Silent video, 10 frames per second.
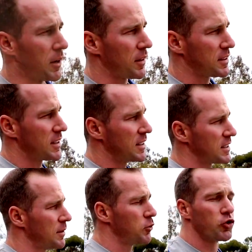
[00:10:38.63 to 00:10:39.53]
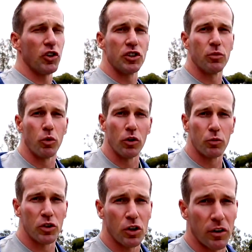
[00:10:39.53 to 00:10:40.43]
about. This isn't some nutrition
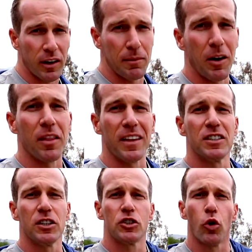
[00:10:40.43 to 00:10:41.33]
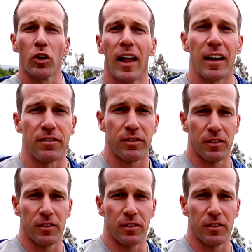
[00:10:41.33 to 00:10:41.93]
world we're talking about. This is your life.